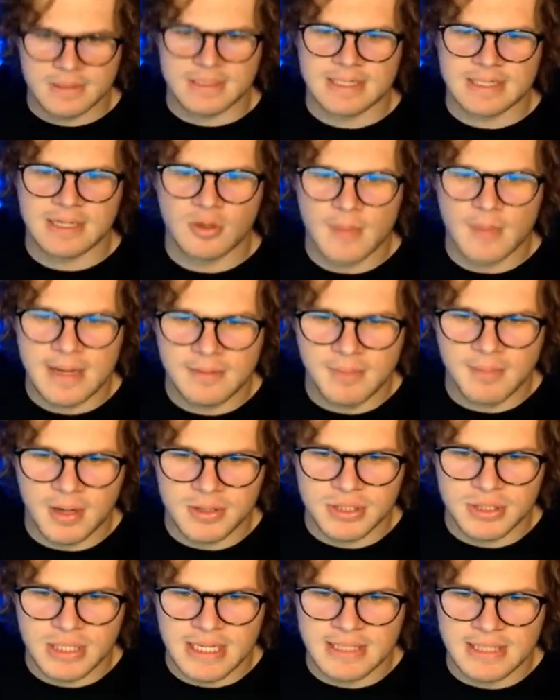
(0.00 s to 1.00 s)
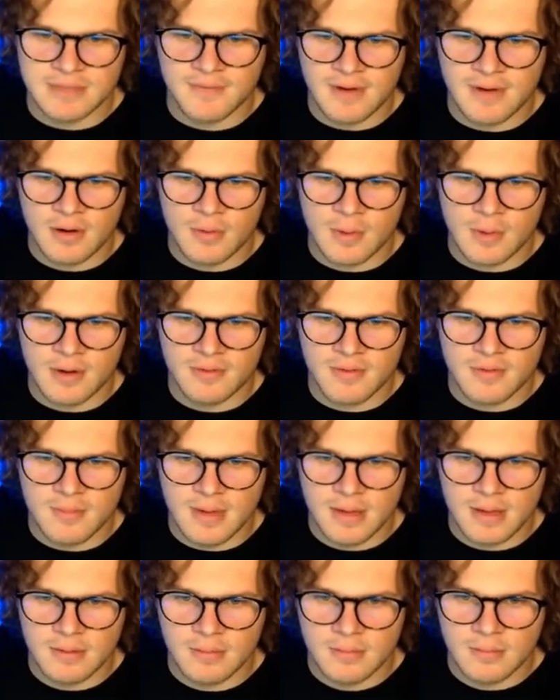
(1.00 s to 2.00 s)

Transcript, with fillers: single back bunch is very weird for me.